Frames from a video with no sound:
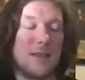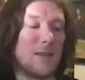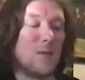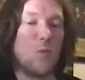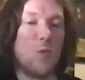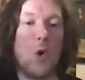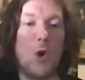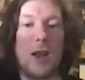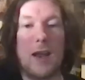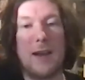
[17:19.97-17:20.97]

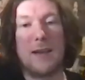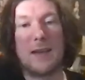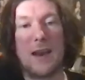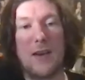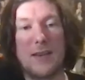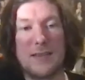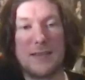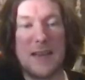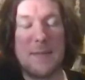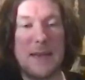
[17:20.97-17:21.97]
warlike characters
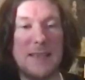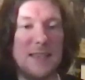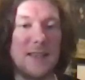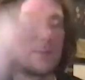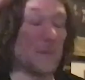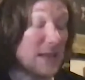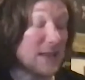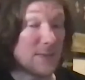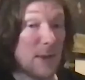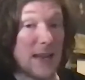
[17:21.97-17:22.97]
that he meets. He does
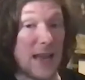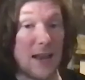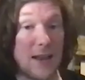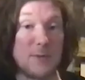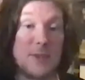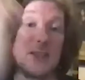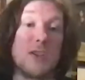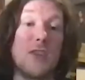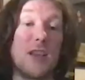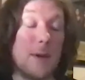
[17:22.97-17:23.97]
make allies, which is a
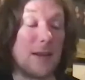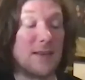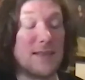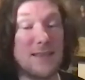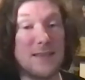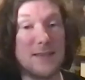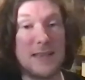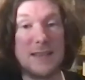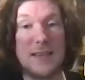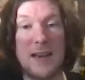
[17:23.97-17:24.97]
good thing about
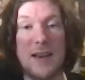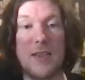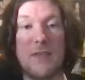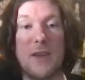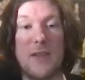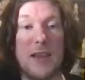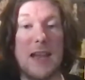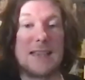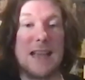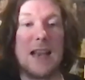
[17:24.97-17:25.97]
Tintin. I like the fact that he
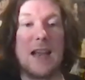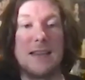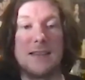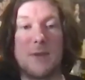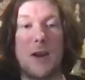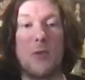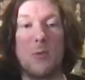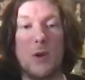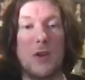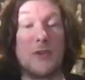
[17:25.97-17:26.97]
has allies around the
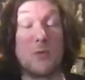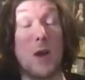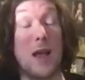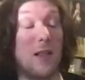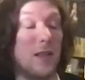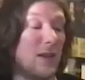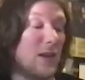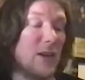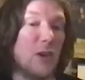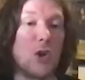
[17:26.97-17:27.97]
world as well,
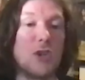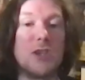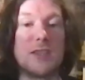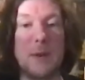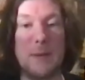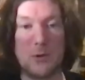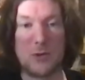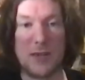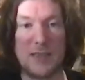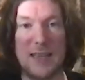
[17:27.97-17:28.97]
not just people
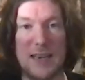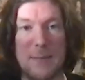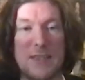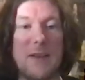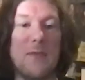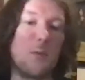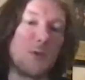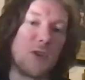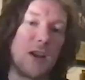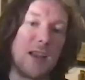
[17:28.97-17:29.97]
trying to kill him. Because if everyone
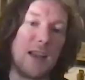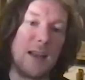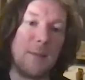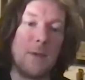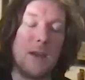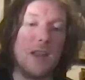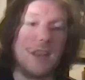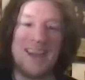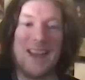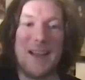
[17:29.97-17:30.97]
was trying to kill him,
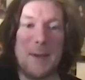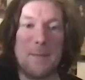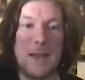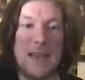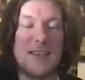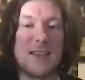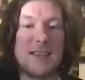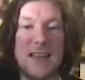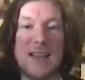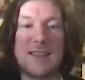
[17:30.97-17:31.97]
he
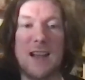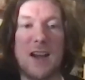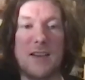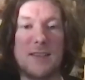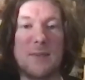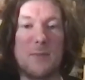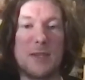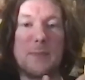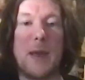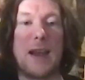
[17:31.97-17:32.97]
has garnered some
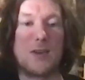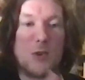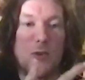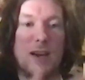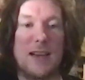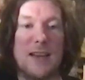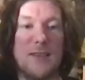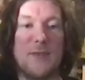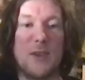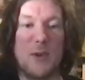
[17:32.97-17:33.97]
respect already in
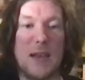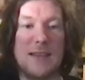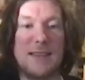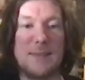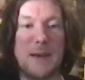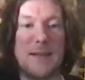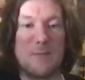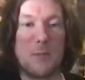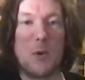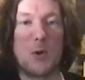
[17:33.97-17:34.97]
the few years he's been
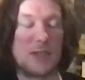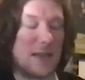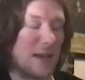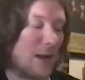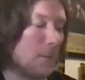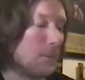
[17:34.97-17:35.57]
reporting.